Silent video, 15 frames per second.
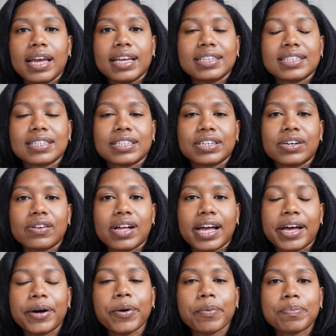it still
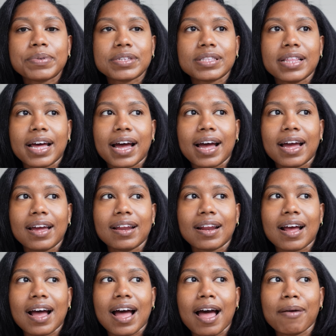helps that
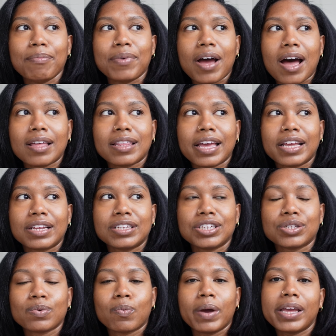I'm not like
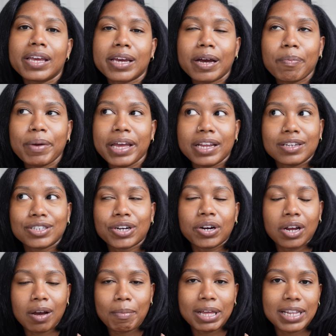just waking up and
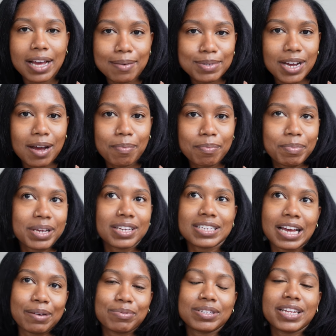turning on my laptop,
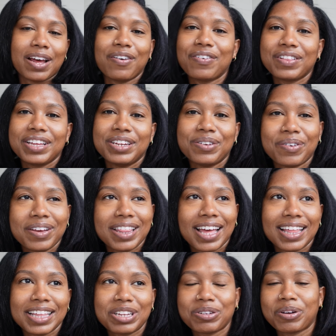because I was definitely doing
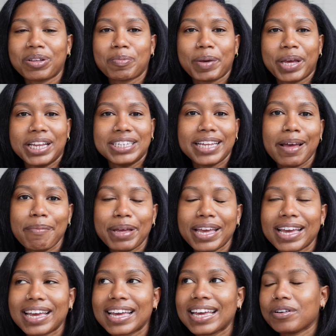that like during the
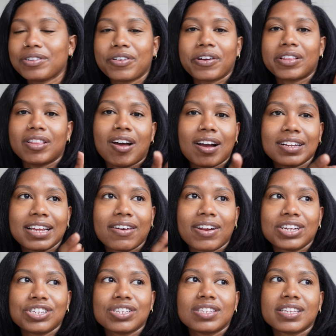pandemic, or during lockdown,
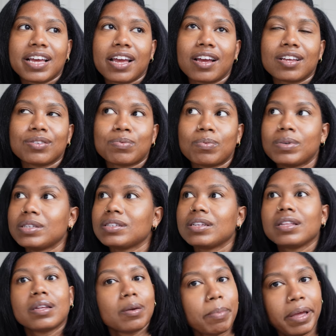I should say, because we
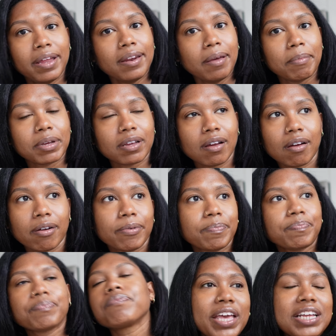still in a pandemic, y'all.
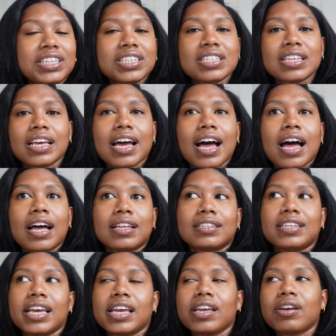It just,
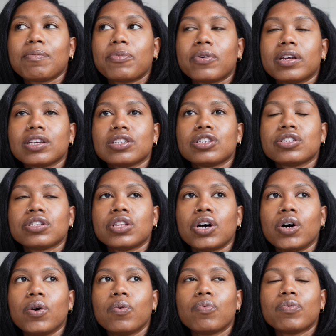taking your morning
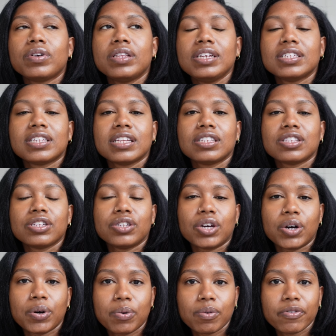slow really sets the
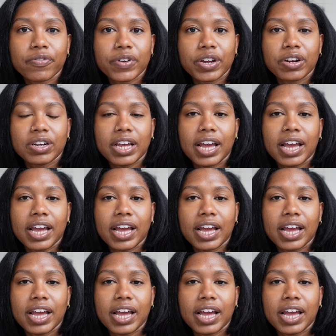tone for your